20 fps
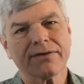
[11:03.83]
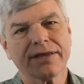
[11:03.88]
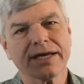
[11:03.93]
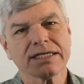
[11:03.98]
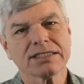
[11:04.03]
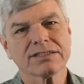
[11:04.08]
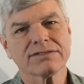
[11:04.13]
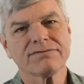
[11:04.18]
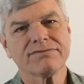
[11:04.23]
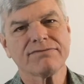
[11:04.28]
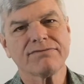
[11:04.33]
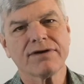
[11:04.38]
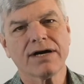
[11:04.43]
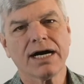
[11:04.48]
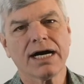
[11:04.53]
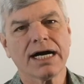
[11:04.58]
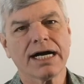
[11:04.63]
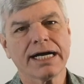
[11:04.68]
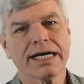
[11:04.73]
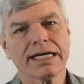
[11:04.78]
That's
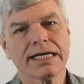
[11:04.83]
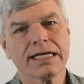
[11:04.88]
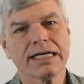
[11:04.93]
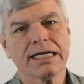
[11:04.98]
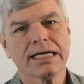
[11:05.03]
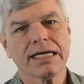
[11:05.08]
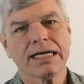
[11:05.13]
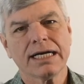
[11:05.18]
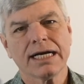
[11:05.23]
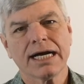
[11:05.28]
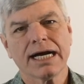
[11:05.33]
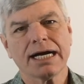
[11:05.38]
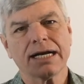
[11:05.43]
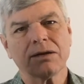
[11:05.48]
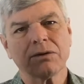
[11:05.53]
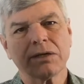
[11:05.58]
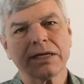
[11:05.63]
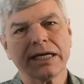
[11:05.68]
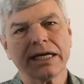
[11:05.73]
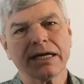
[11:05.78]
fine. I
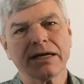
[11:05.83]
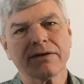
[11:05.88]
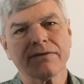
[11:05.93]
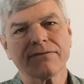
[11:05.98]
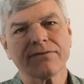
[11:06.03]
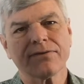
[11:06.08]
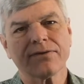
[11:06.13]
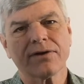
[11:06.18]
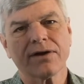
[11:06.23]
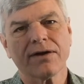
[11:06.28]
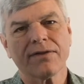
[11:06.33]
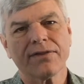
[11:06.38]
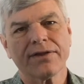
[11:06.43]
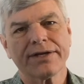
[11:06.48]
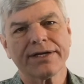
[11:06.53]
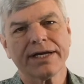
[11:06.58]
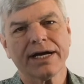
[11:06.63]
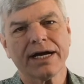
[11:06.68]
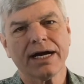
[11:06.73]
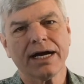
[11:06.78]
don't care if they're on
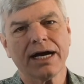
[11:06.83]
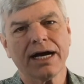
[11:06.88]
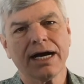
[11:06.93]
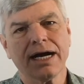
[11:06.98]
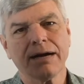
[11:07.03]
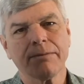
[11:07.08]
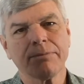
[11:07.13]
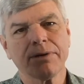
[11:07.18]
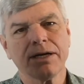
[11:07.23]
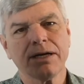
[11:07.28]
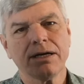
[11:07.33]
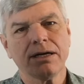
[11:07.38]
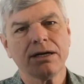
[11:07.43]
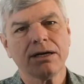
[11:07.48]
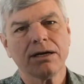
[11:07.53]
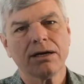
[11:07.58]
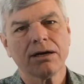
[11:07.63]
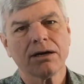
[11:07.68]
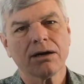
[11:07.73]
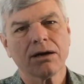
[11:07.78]
the top
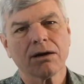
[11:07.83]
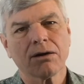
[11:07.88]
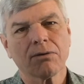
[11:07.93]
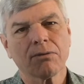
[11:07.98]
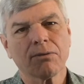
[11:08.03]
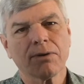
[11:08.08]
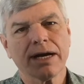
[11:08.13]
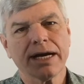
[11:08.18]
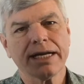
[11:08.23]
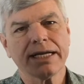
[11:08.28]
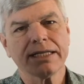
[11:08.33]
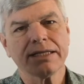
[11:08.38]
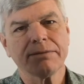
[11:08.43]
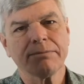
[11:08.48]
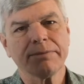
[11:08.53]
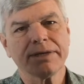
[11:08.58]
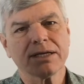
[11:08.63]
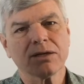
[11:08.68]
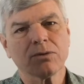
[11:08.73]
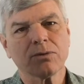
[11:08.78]
or right in the
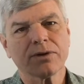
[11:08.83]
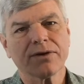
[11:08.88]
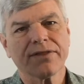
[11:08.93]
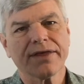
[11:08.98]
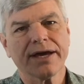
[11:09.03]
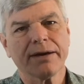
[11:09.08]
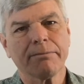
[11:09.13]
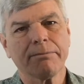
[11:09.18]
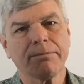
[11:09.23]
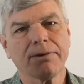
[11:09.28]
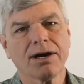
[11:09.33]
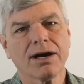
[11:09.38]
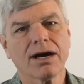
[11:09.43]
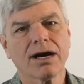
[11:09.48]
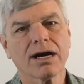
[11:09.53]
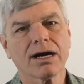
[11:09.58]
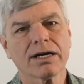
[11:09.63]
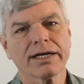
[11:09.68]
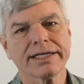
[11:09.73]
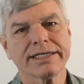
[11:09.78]
middle where that
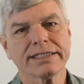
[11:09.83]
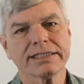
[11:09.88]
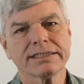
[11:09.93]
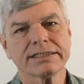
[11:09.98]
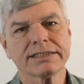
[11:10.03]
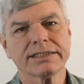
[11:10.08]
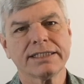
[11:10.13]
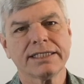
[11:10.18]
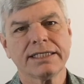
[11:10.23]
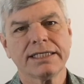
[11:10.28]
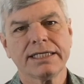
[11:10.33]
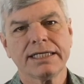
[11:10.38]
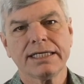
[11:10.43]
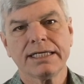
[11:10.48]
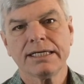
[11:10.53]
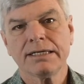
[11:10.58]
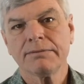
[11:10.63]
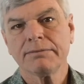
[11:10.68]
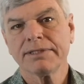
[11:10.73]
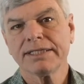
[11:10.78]
bar is.
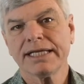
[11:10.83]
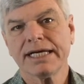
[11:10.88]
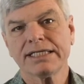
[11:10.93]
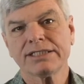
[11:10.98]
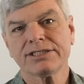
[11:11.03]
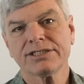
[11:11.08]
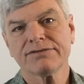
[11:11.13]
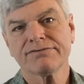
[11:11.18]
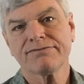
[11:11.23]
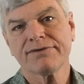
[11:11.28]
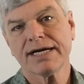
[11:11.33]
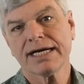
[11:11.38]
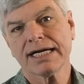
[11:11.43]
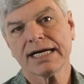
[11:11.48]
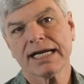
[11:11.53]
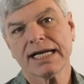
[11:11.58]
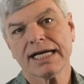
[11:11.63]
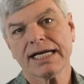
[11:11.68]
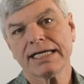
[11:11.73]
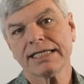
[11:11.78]
But that's your
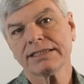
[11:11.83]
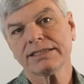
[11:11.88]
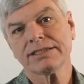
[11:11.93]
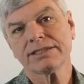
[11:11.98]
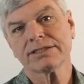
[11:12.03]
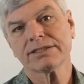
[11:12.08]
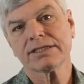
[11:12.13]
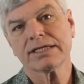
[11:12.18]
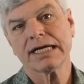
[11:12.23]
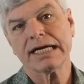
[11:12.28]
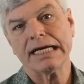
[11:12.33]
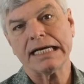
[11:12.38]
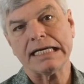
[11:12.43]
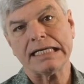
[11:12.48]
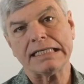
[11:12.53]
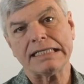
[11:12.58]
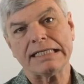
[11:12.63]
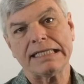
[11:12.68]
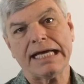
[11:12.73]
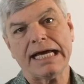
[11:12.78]
final answer.
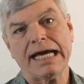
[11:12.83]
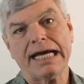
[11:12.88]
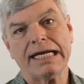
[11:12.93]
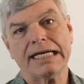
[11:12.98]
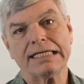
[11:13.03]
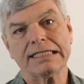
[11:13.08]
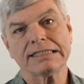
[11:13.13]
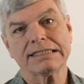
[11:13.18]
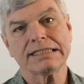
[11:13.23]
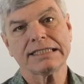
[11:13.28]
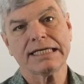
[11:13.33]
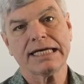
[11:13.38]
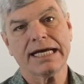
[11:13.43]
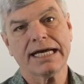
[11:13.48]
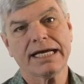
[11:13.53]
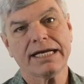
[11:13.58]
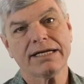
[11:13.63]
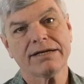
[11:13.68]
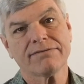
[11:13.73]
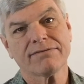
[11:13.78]
And that is the
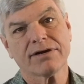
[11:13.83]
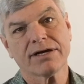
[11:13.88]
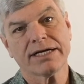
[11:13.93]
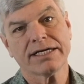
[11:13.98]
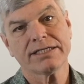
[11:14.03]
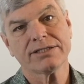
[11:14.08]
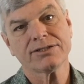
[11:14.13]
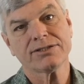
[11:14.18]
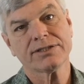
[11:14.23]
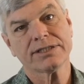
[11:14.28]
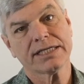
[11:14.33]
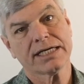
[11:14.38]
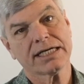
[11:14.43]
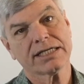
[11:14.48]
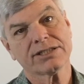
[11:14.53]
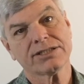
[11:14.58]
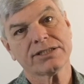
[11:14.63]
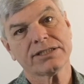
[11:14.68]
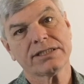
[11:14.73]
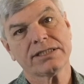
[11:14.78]
end of our
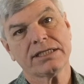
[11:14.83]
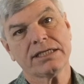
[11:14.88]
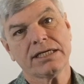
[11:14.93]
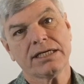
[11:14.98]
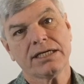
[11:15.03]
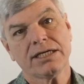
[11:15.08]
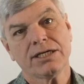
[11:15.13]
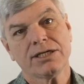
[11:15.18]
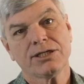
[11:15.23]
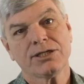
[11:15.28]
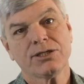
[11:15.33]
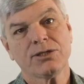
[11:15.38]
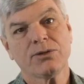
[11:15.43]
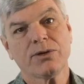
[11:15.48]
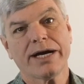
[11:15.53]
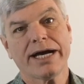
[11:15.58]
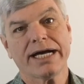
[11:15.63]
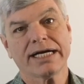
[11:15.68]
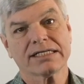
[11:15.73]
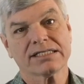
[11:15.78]
introduction to
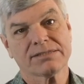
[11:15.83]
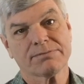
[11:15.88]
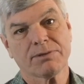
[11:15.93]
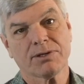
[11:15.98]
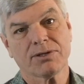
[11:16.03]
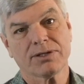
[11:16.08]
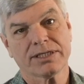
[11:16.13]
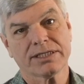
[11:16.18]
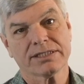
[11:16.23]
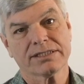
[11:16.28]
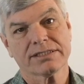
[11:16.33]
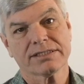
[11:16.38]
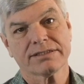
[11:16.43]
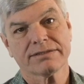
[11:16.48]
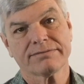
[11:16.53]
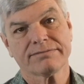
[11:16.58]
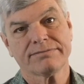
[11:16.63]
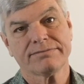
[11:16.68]
exponents.